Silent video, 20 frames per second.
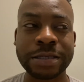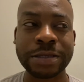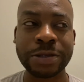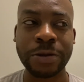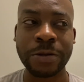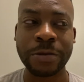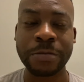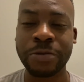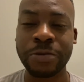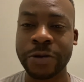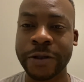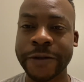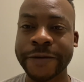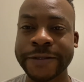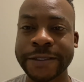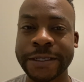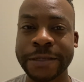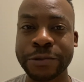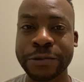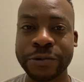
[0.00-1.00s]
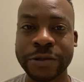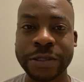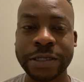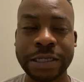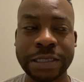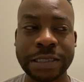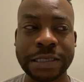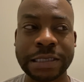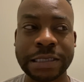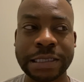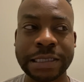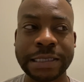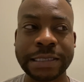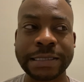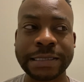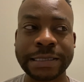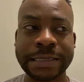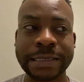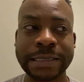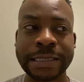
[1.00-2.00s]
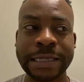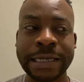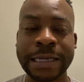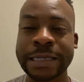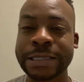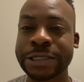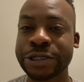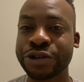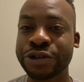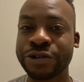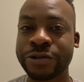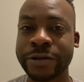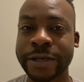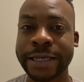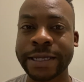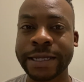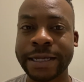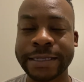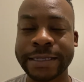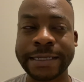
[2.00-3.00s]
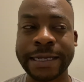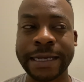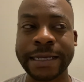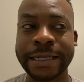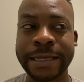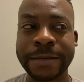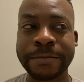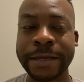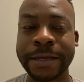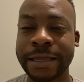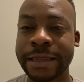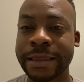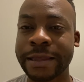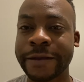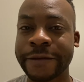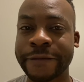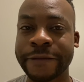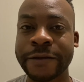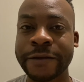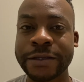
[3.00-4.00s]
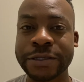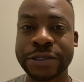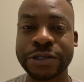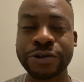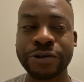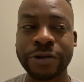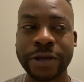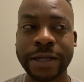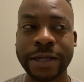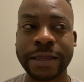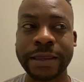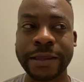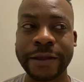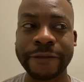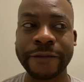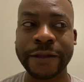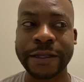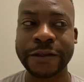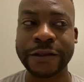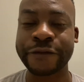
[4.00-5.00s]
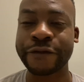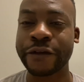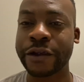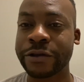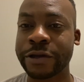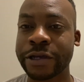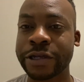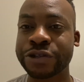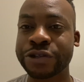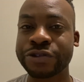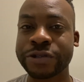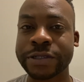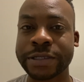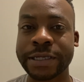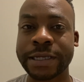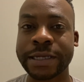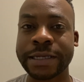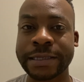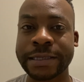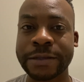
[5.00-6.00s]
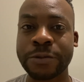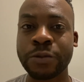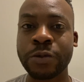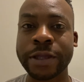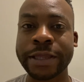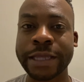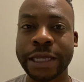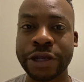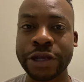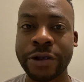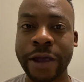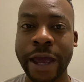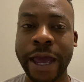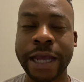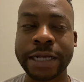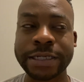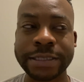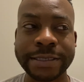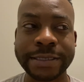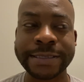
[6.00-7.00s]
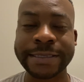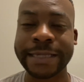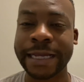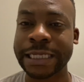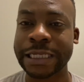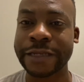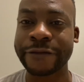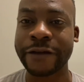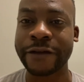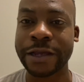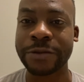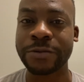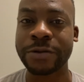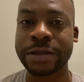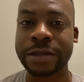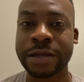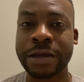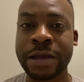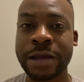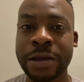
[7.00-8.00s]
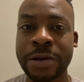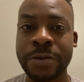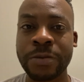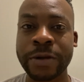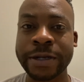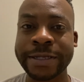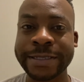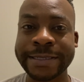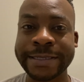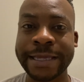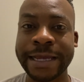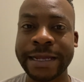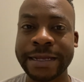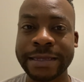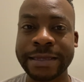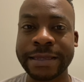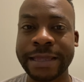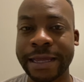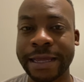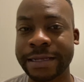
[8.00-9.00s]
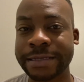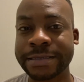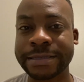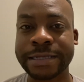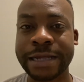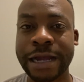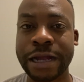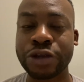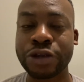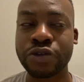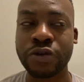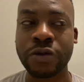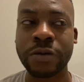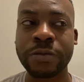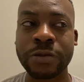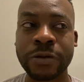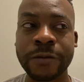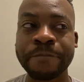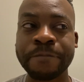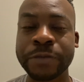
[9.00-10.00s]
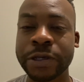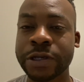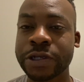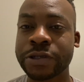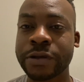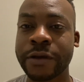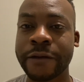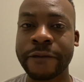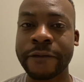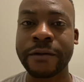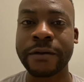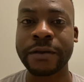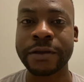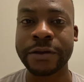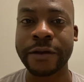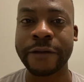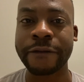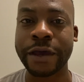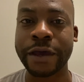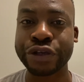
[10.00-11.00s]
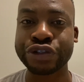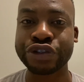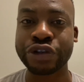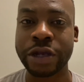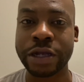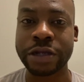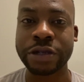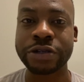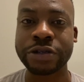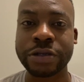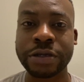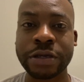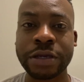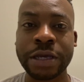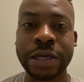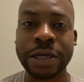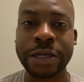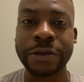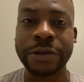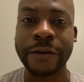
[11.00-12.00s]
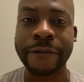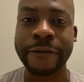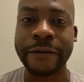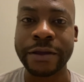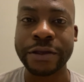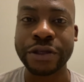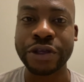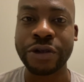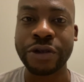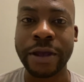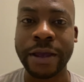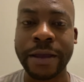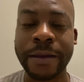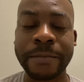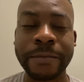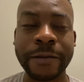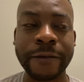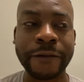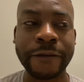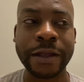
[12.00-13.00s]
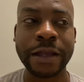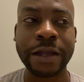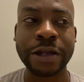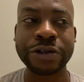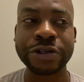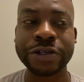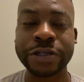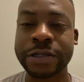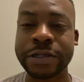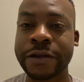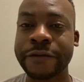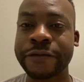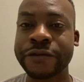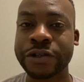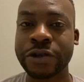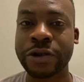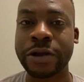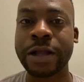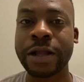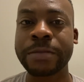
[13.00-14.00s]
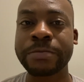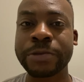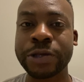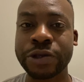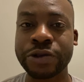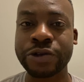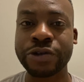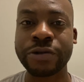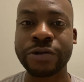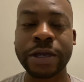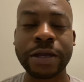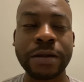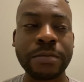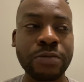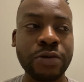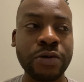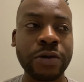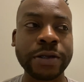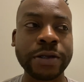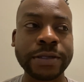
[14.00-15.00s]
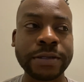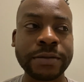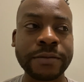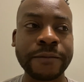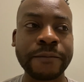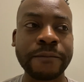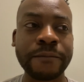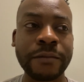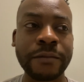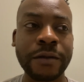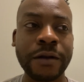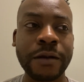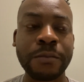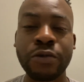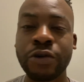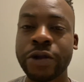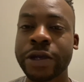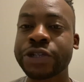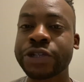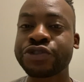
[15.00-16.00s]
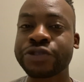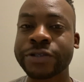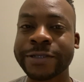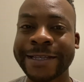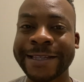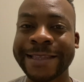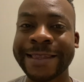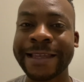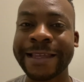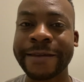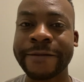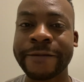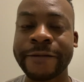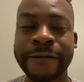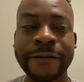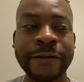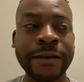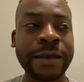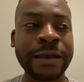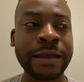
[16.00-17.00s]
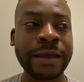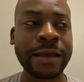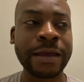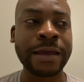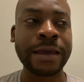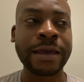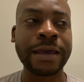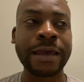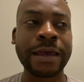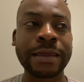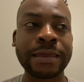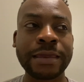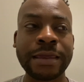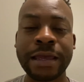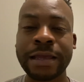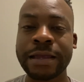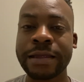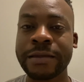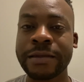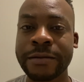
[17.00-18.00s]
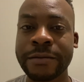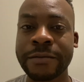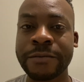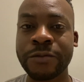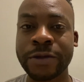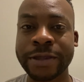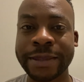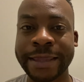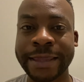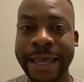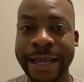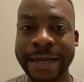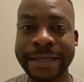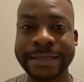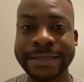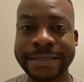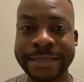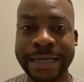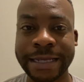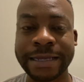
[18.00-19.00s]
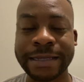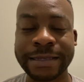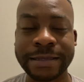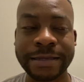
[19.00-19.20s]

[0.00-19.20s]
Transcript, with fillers: The whole point of semen retention is to create a dynamic life, is to create a life that is very interesting, one that you're actually satisfied with, one is that that is not normal because you have you have extra energy, you have your amplified energy levels are helping you create a more more interesting life, and then when that is said and